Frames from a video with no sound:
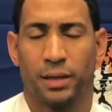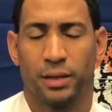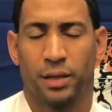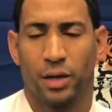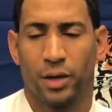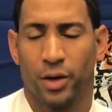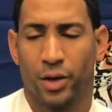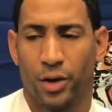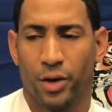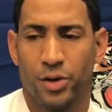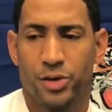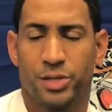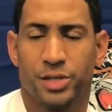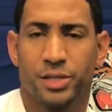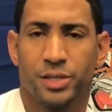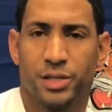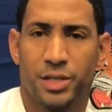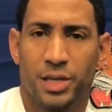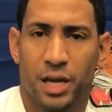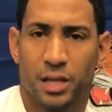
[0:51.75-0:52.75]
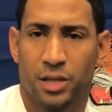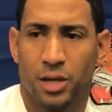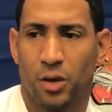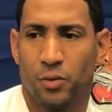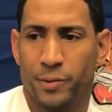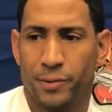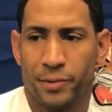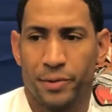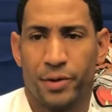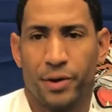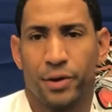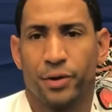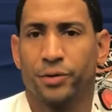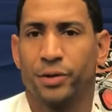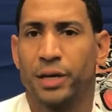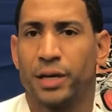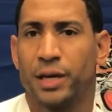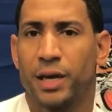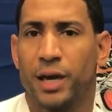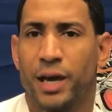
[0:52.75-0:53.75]
I thought our urgency. I thought we were there on
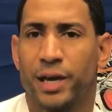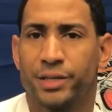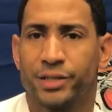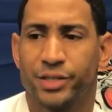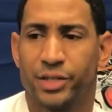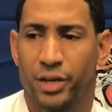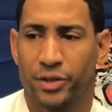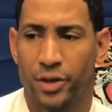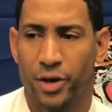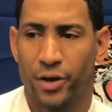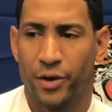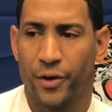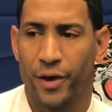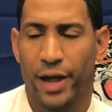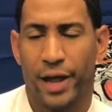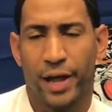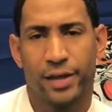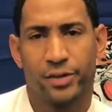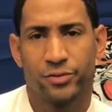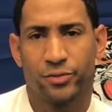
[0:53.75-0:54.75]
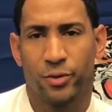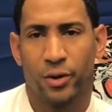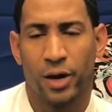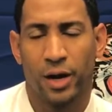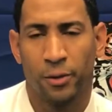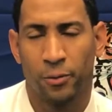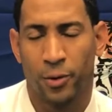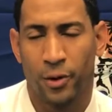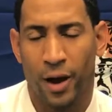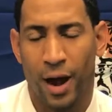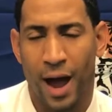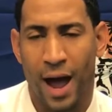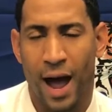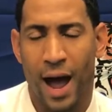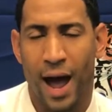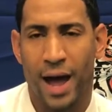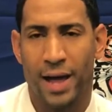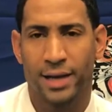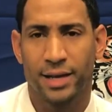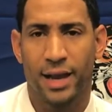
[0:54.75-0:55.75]
the catch. I thought our hands were
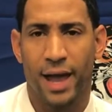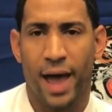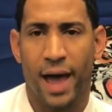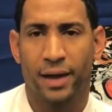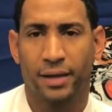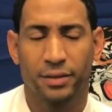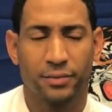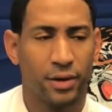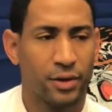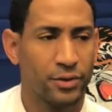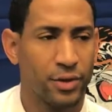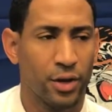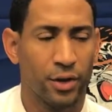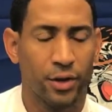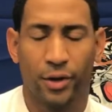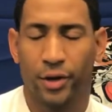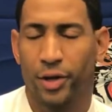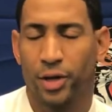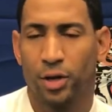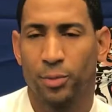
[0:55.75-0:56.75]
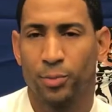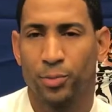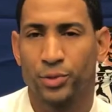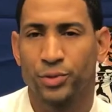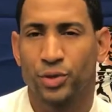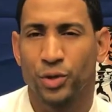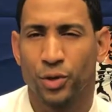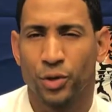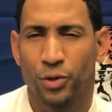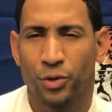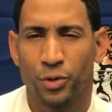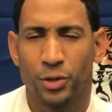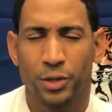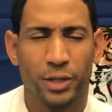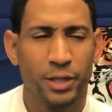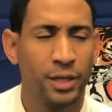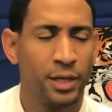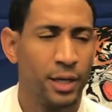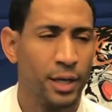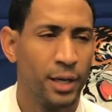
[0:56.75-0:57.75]
high and active. I thought our help was
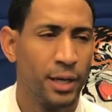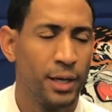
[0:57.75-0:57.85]
early.